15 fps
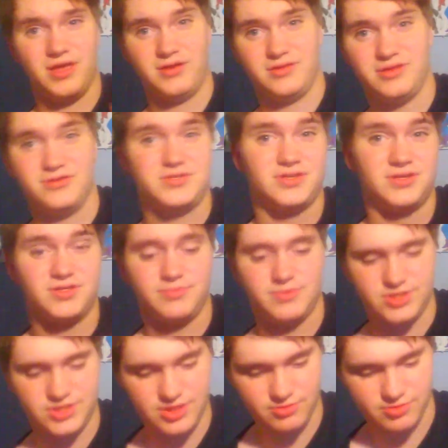there's still something
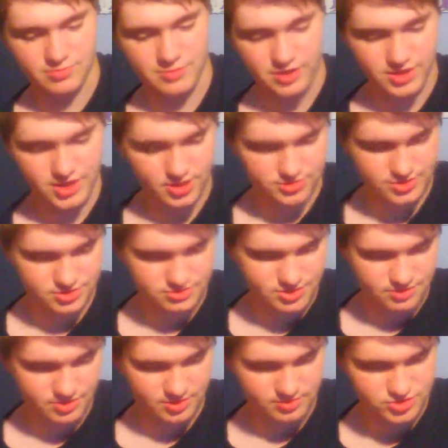to see with Magneto. So
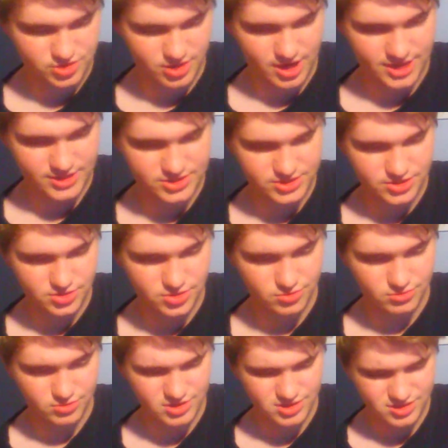some of them try
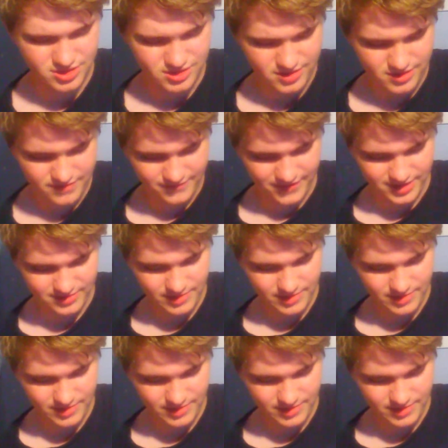to fight